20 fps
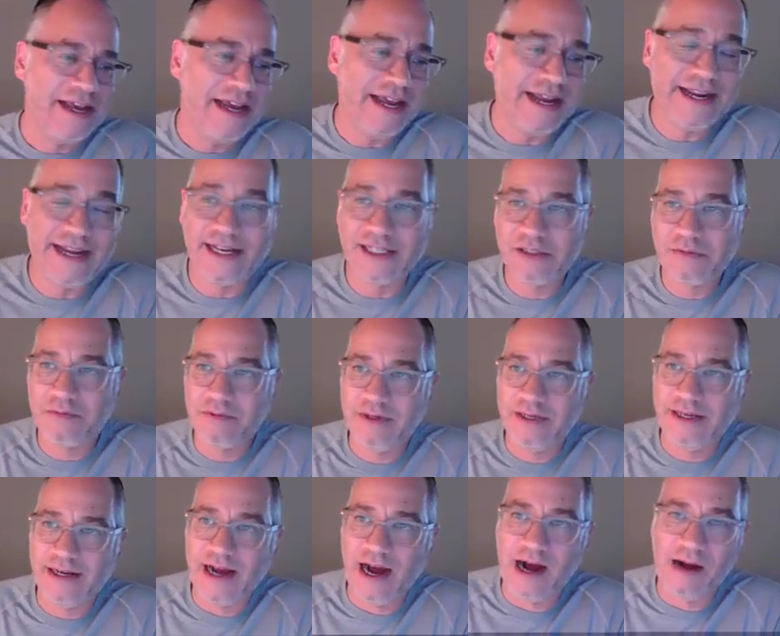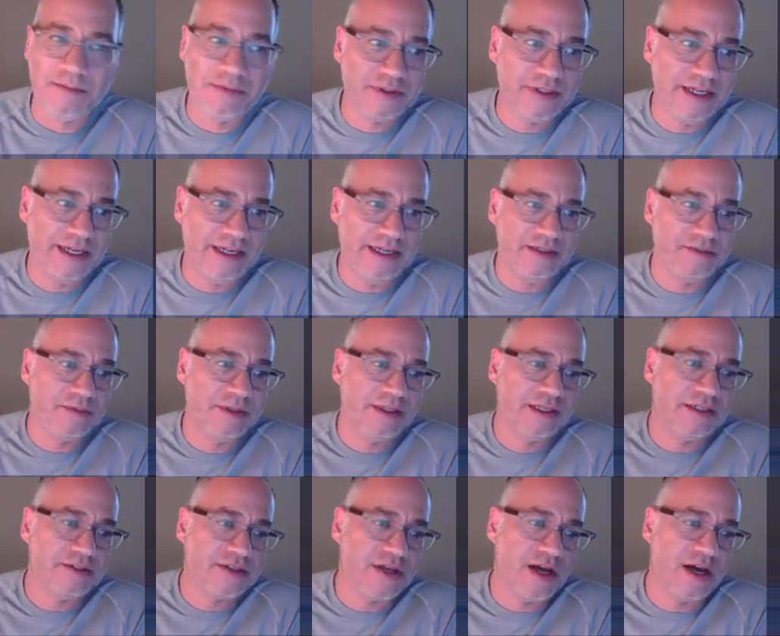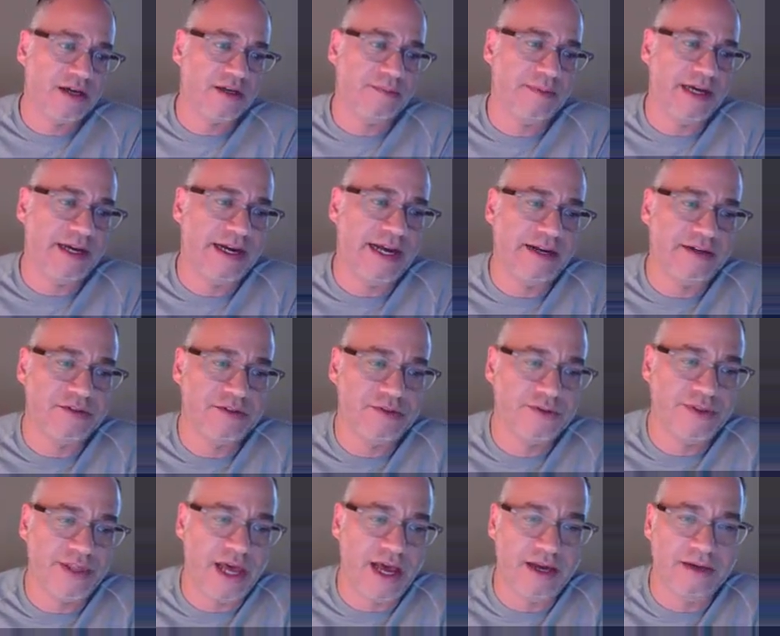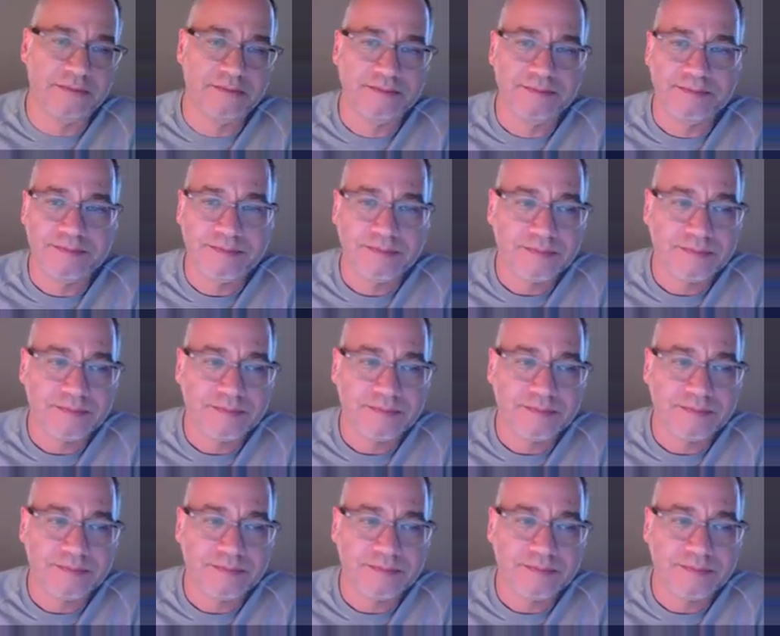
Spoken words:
It gets pretty complicated. We're going to talk about how to do that.